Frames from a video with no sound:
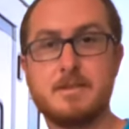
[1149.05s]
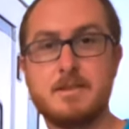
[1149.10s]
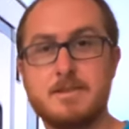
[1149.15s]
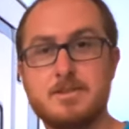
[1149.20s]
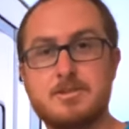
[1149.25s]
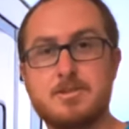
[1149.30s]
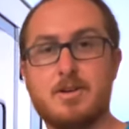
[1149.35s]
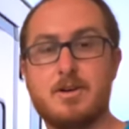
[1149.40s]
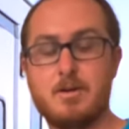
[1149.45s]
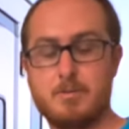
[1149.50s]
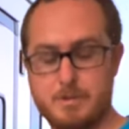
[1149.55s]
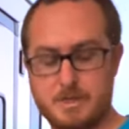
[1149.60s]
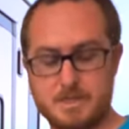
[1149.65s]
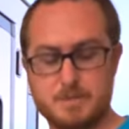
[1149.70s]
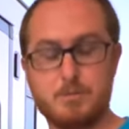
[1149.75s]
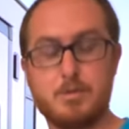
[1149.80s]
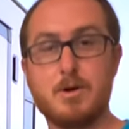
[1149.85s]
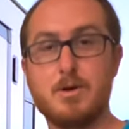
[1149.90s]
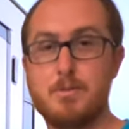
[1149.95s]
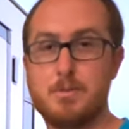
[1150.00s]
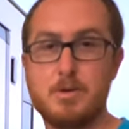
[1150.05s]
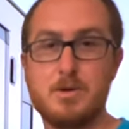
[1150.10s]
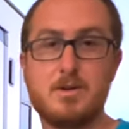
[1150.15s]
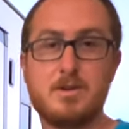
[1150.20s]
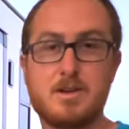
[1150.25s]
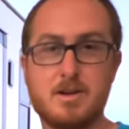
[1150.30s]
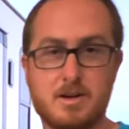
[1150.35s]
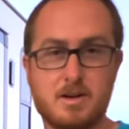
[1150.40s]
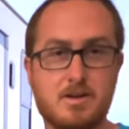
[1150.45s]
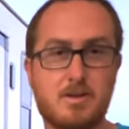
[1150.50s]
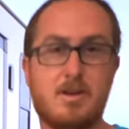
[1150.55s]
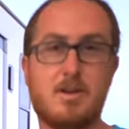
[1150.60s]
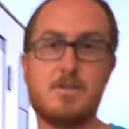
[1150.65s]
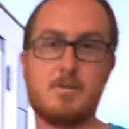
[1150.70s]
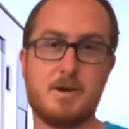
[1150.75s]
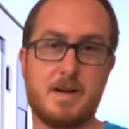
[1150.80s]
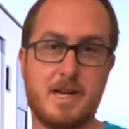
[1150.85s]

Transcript: So it means poo-poo gonna go over my